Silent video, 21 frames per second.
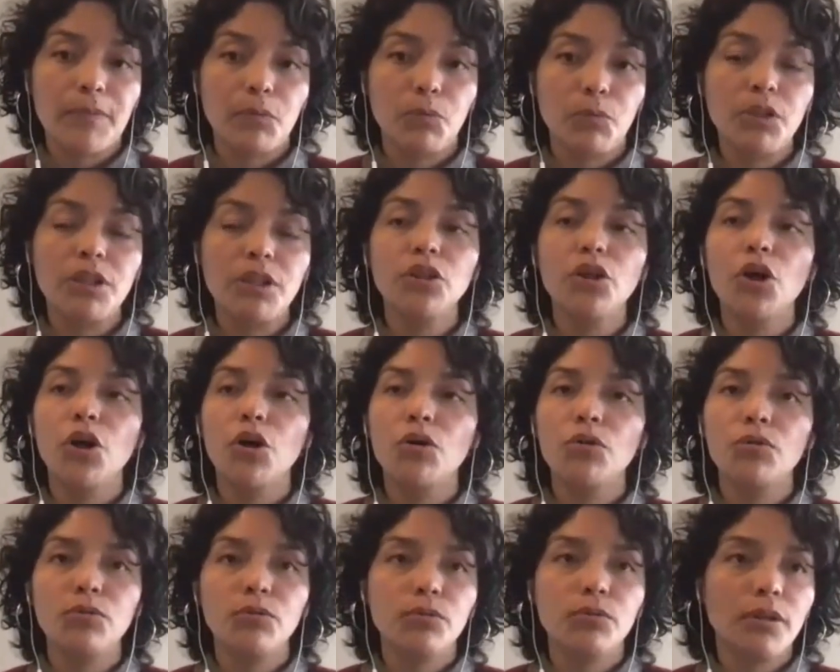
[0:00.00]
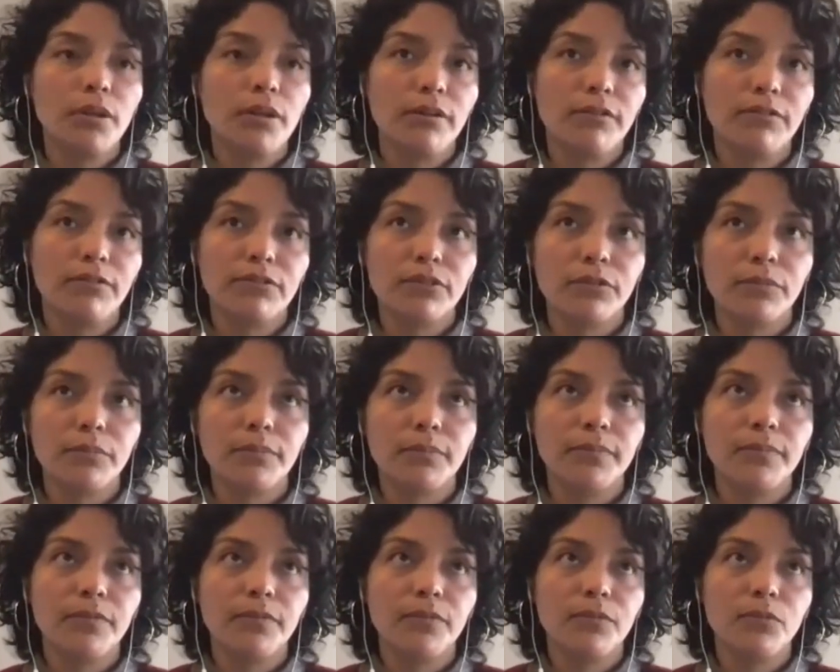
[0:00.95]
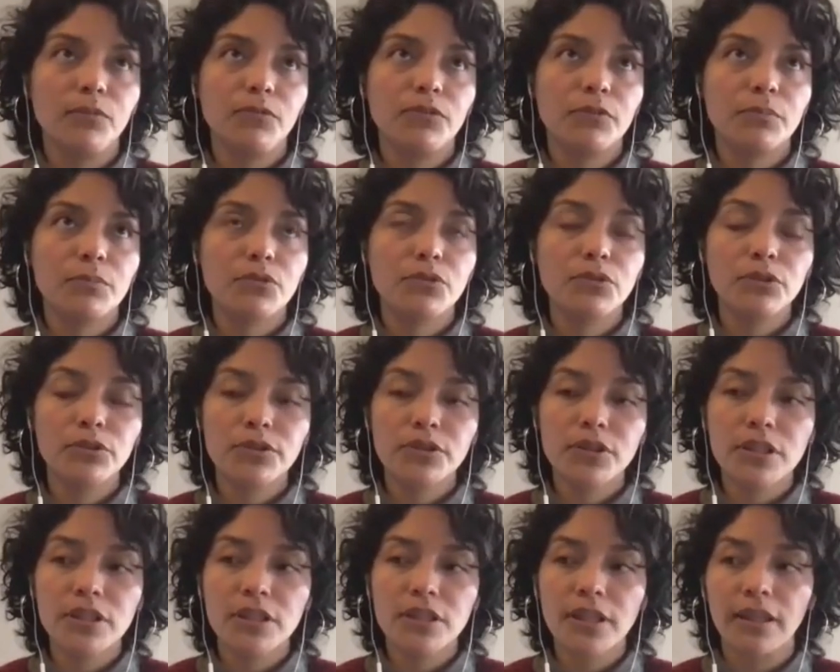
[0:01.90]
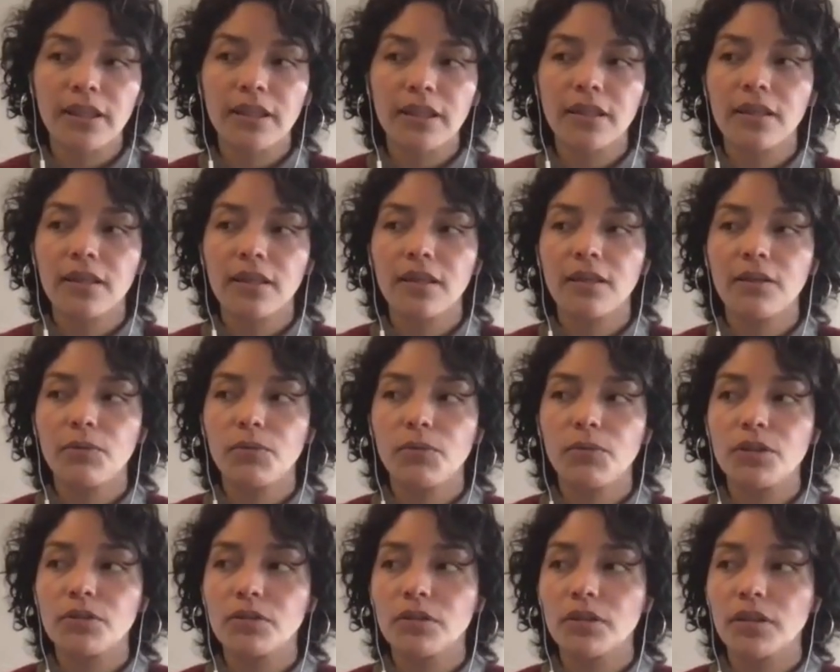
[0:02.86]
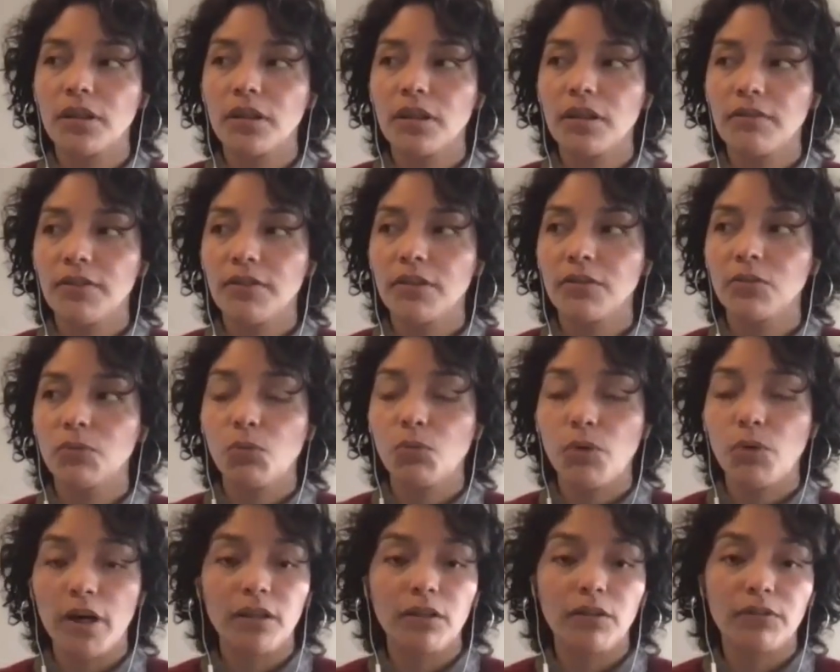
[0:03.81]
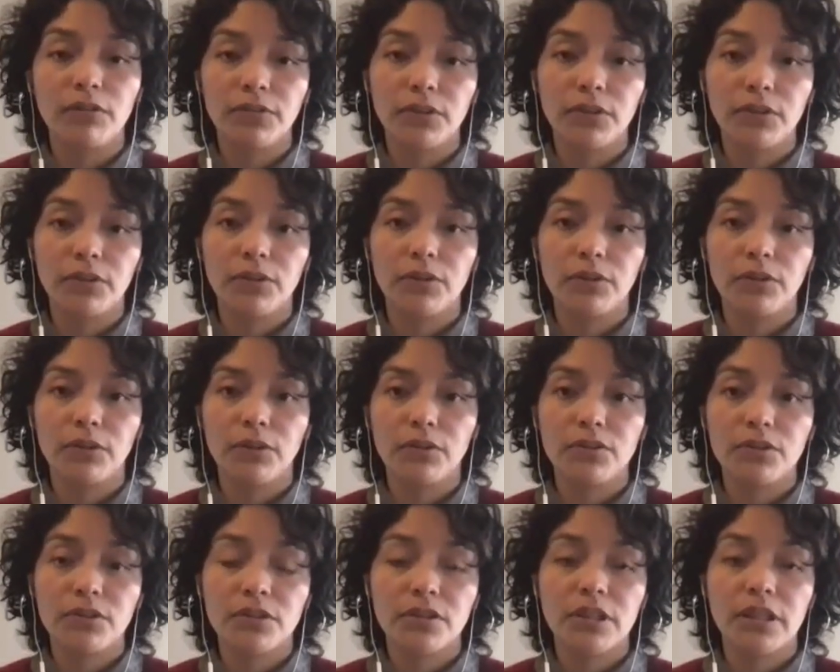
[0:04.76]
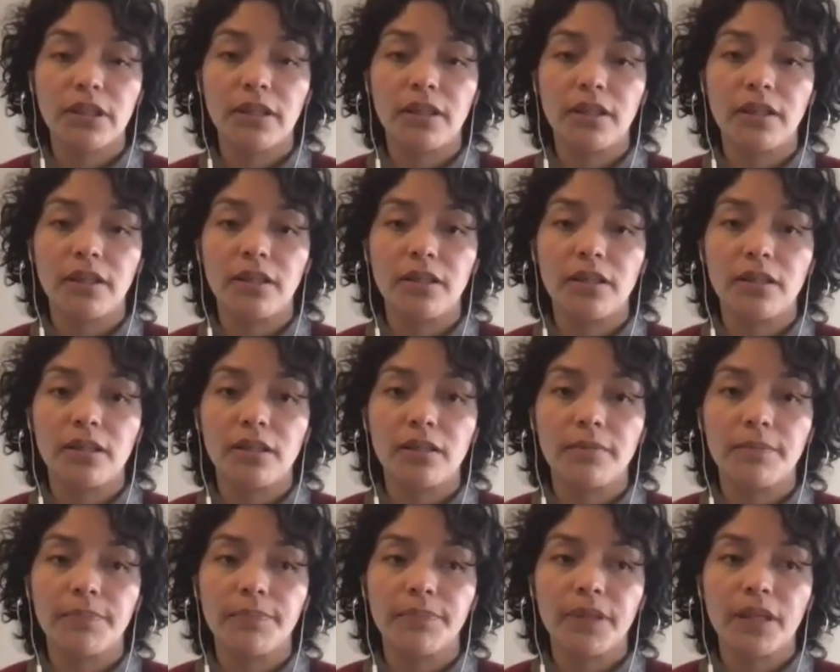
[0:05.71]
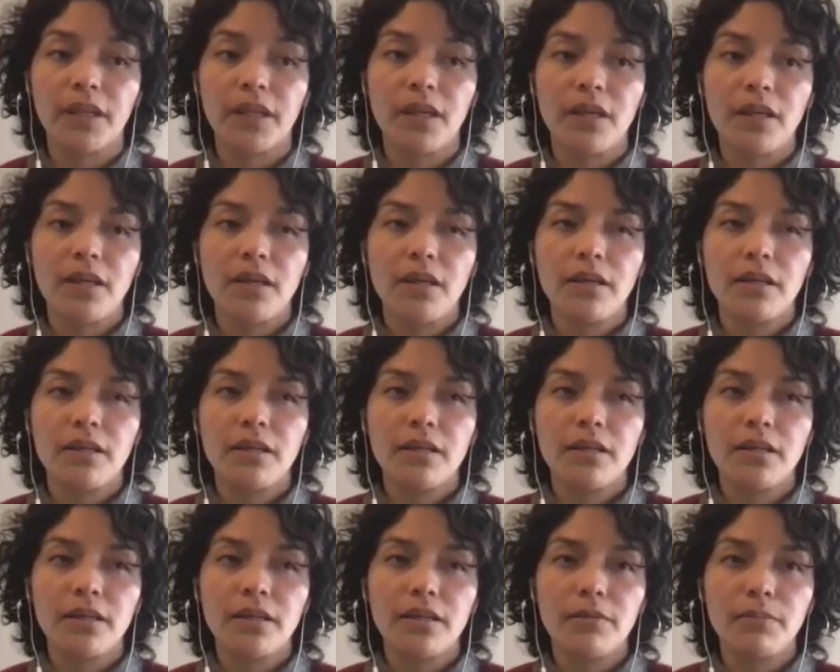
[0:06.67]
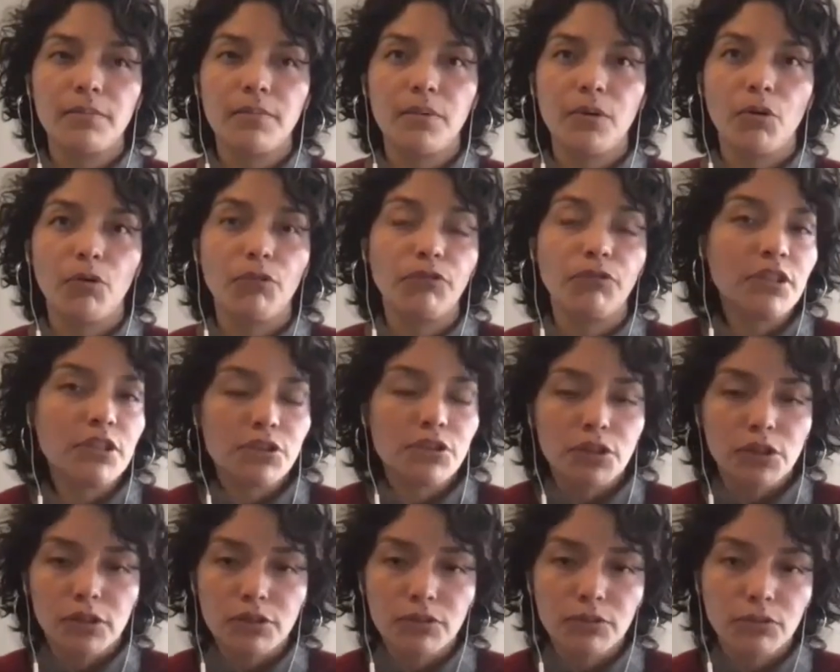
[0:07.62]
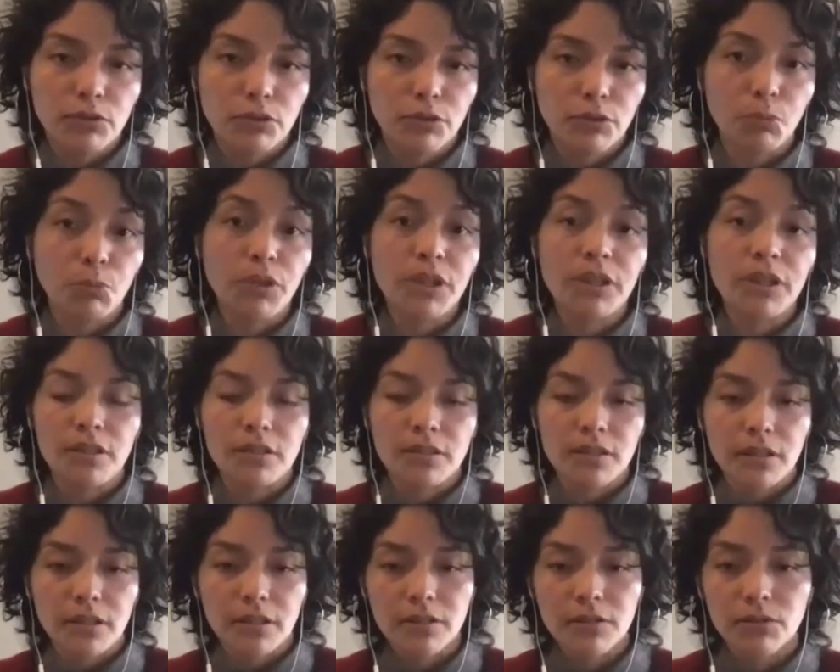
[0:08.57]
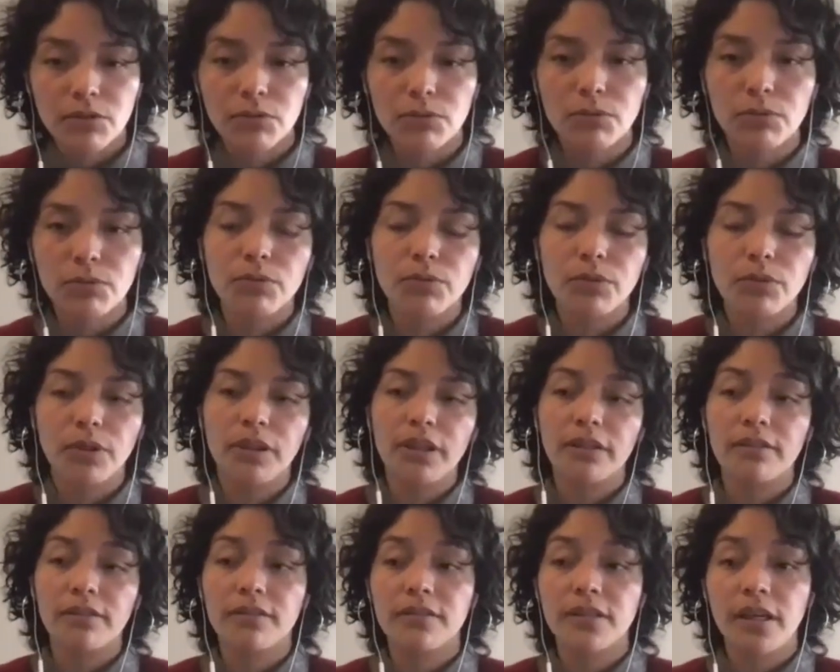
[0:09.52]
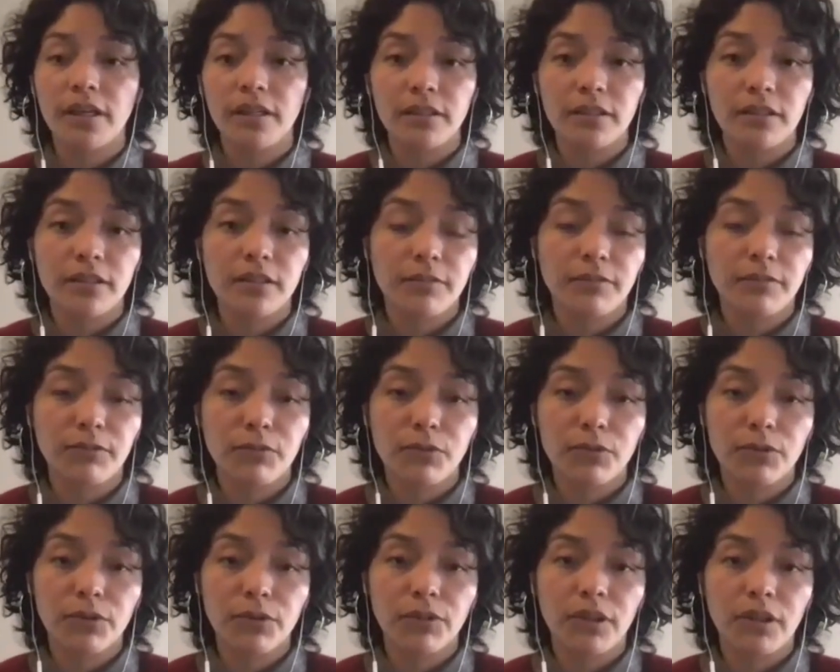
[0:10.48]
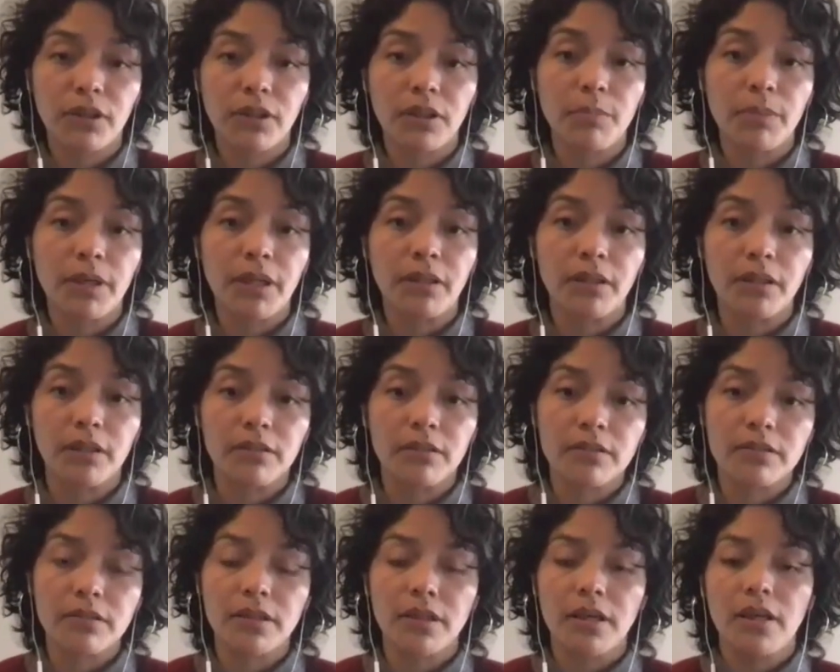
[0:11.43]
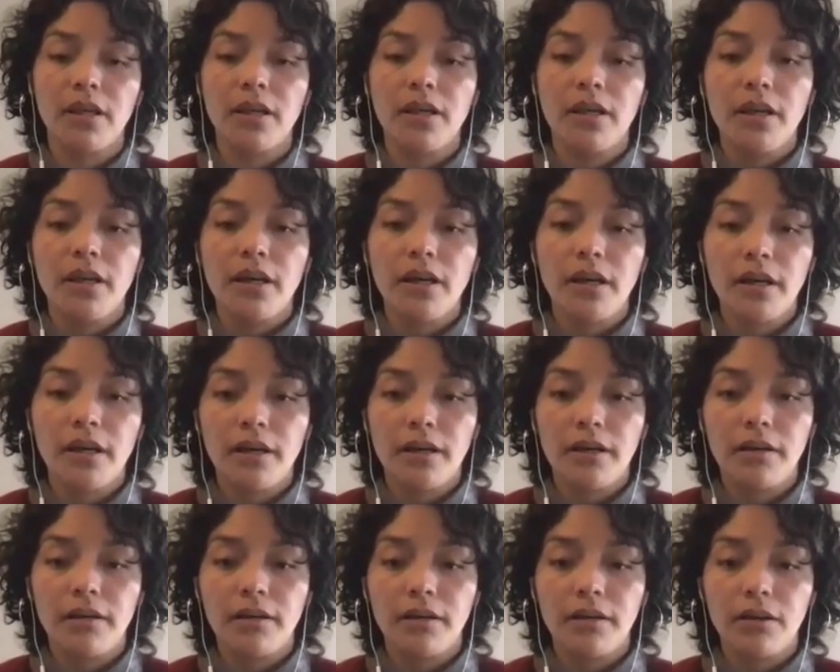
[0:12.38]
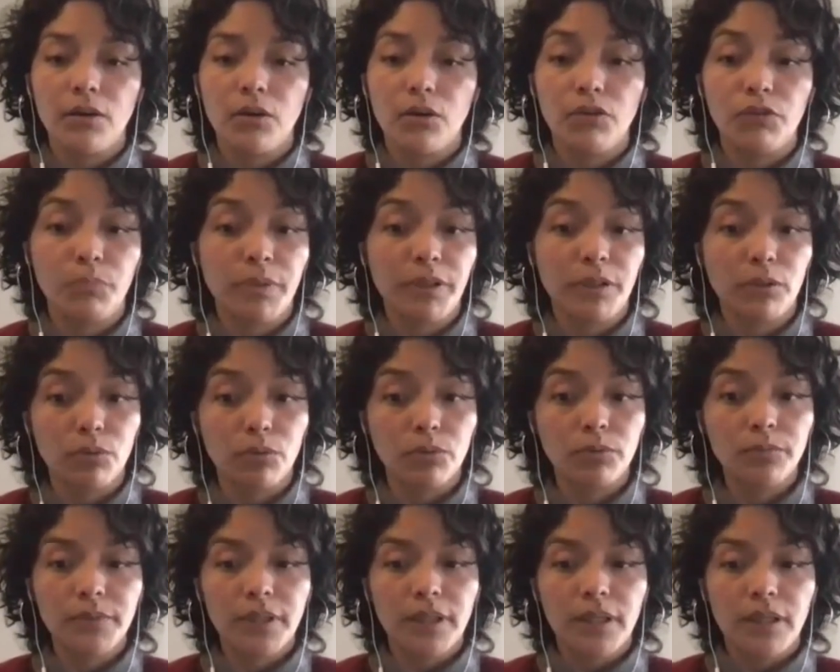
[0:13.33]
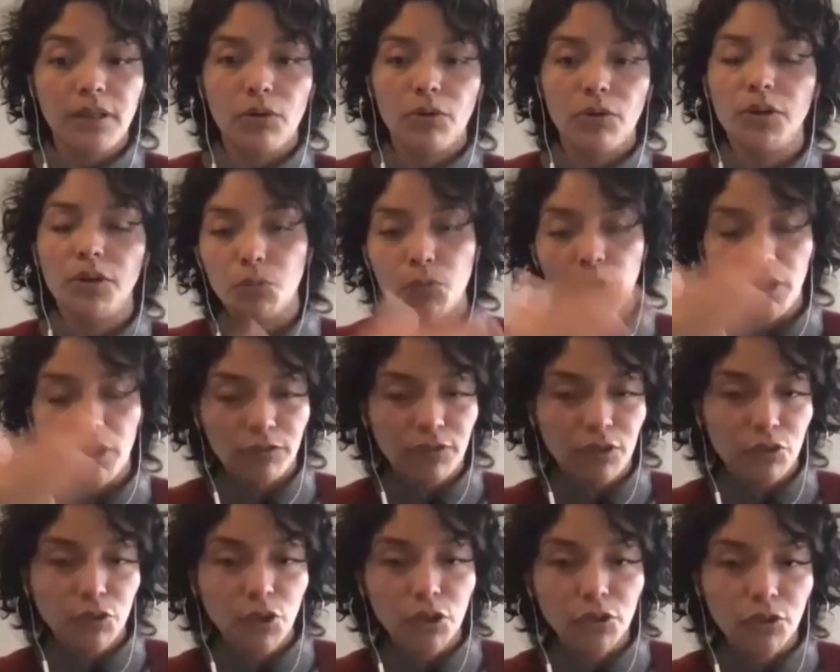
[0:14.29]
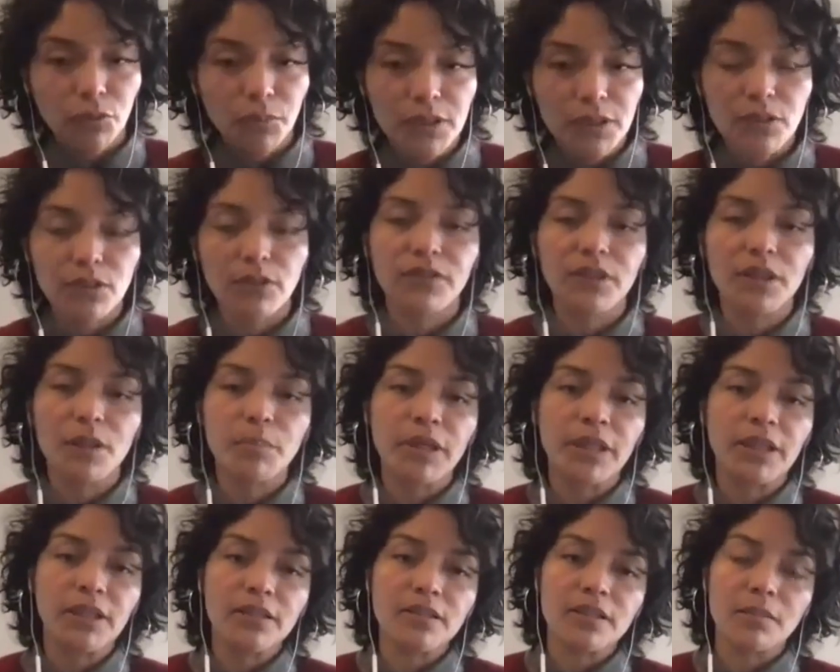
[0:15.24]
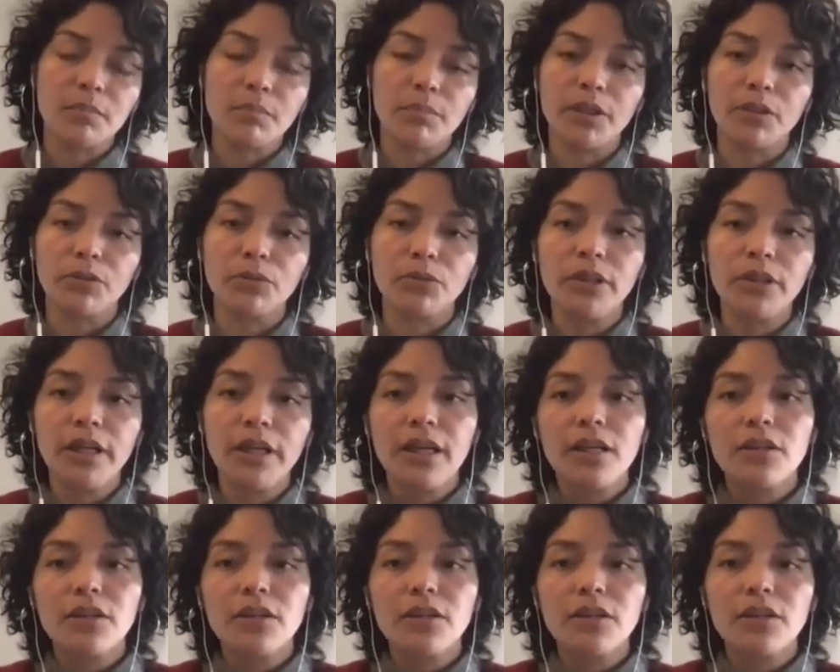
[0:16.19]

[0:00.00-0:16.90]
we know uh, from from sources that he was even one of the uh, uh, officials or witnesses to that signed for the independence uh, of Peru or in one of the documents of independence in Peru.